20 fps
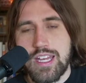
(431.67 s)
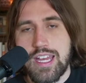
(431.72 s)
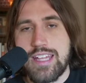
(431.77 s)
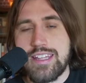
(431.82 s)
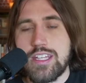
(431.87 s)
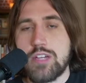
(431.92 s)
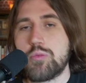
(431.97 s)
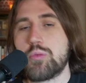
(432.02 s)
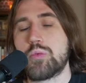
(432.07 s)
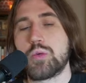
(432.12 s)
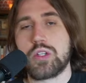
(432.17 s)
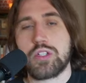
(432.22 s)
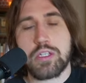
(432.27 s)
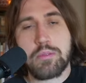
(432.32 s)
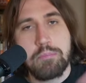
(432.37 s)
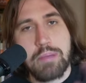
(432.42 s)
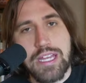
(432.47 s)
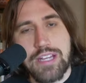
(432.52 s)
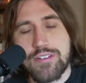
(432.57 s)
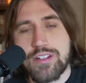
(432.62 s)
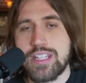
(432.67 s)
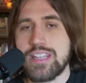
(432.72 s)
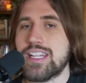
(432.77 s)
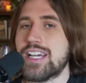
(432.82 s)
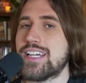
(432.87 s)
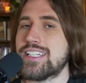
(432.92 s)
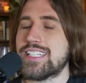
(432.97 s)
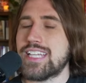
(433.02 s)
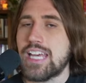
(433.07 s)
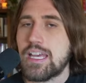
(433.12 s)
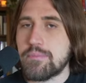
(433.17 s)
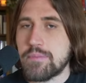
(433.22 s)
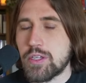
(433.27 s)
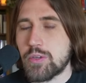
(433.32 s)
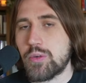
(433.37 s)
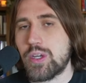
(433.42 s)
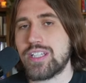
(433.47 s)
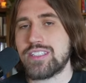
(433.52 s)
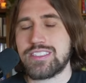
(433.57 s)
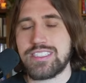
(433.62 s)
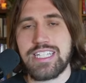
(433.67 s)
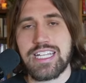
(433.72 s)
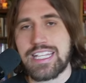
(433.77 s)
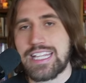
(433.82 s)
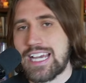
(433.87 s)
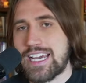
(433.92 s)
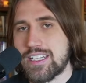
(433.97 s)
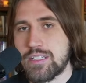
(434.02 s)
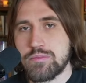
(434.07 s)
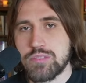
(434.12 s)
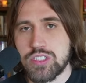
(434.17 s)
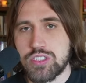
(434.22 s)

And then we're comparing that to Hemingway's Nick Adams